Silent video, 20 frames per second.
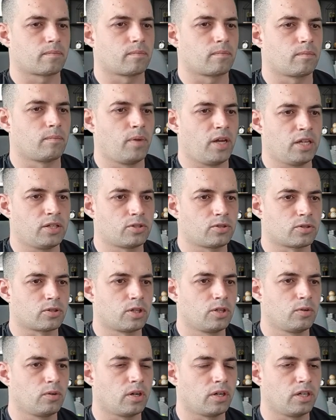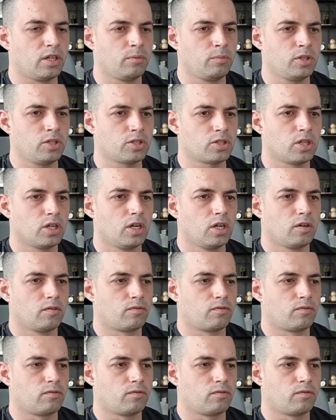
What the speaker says: badge, QR image for